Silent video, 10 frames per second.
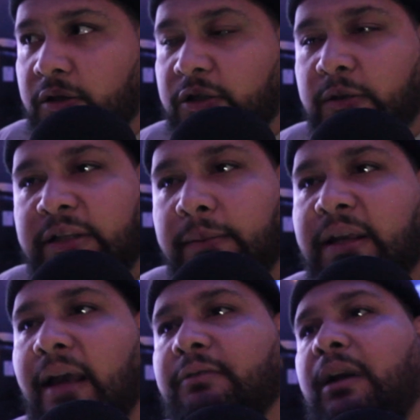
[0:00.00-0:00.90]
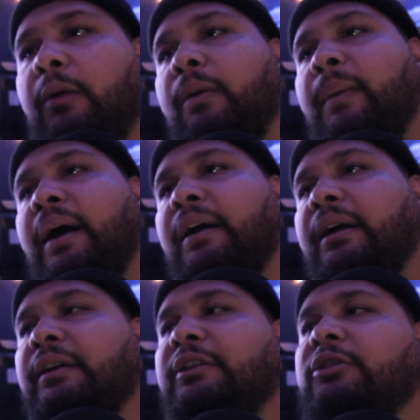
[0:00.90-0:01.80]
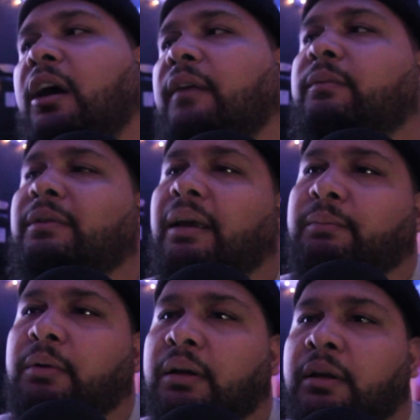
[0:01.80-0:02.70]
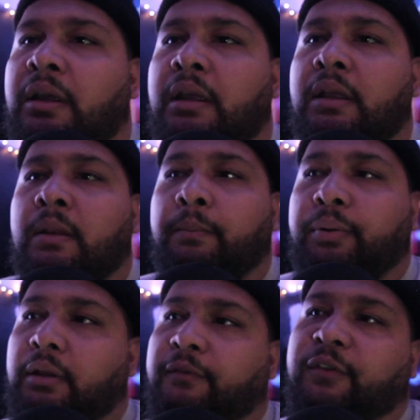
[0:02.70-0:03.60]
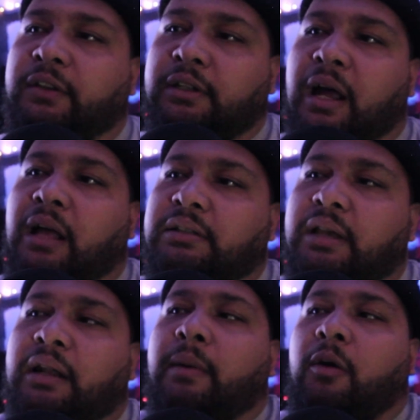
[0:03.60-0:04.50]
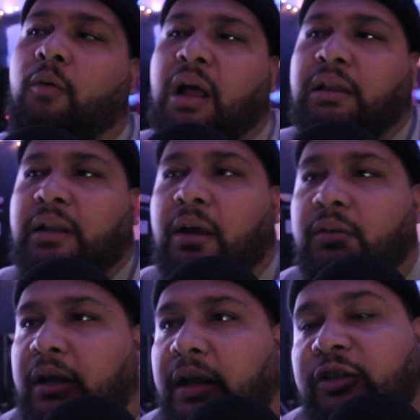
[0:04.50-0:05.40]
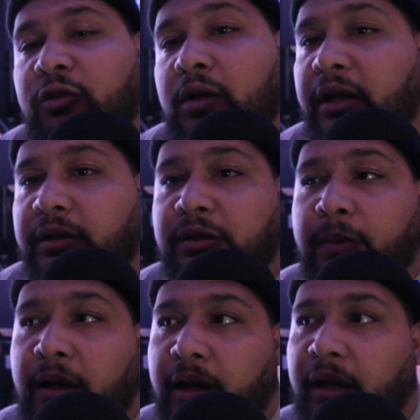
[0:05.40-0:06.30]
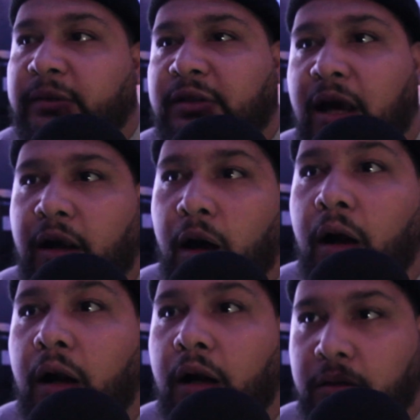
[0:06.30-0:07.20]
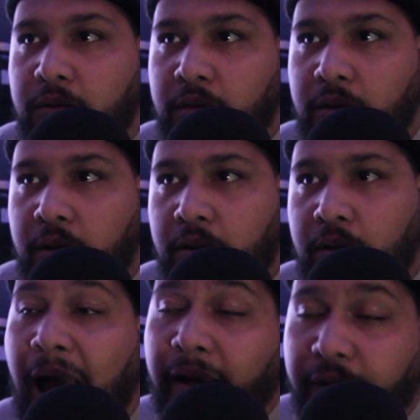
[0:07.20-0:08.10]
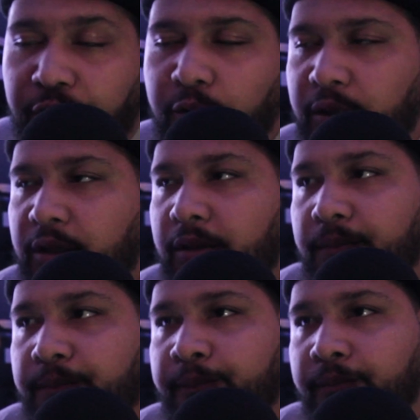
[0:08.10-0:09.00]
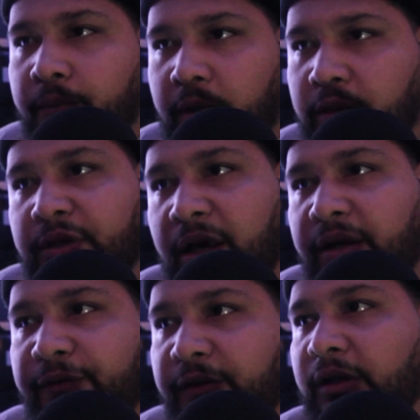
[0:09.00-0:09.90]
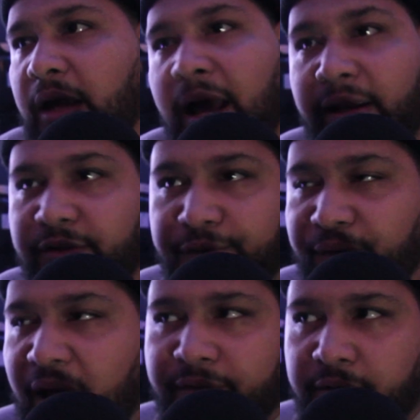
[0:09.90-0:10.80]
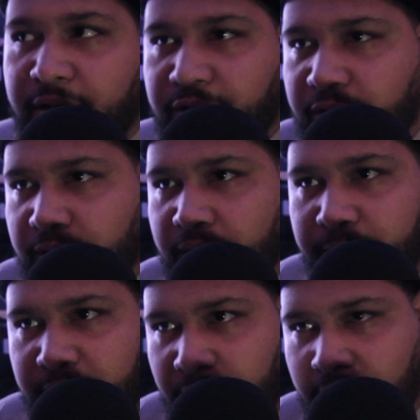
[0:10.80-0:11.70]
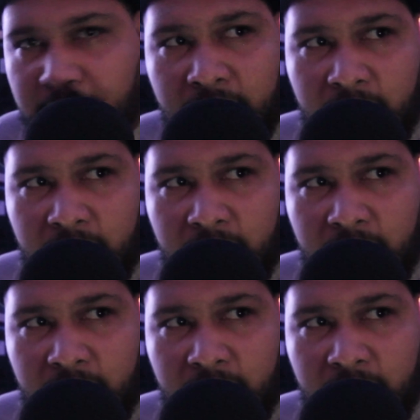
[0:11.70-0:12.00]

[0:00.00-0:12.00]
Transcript: So sometimes when I want my haircut, it's hard for me. Like, bruh, pulling $50 out of my wallet and I only got $200 to my name, it's kind of hard. I can do it because $150, I can survive on that shit. You know what I'm saying?